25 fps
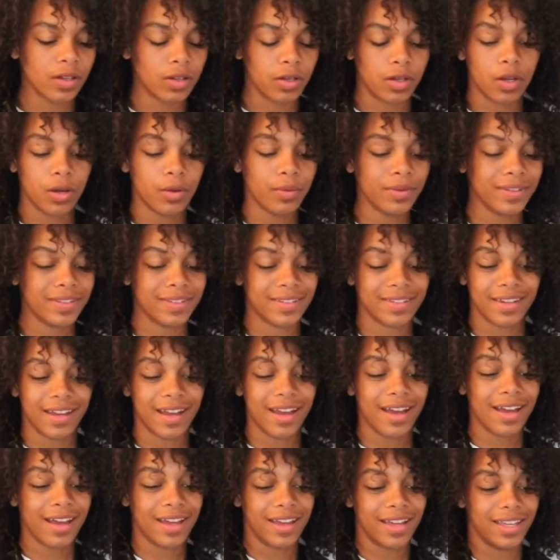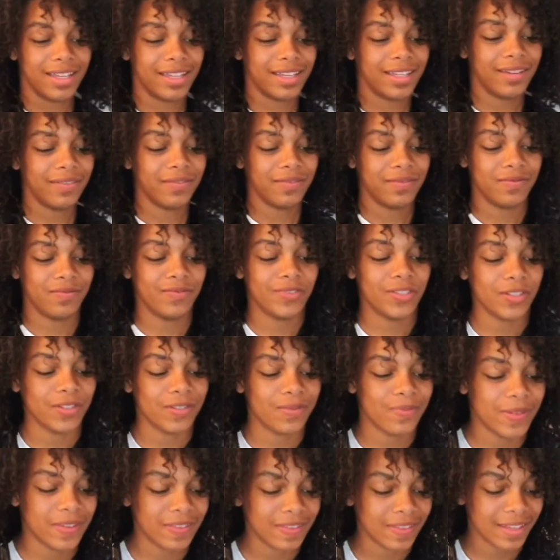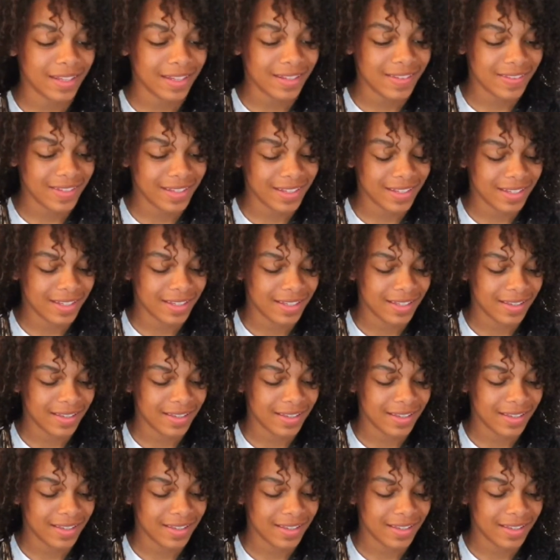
No, it's not. I've just been lazy.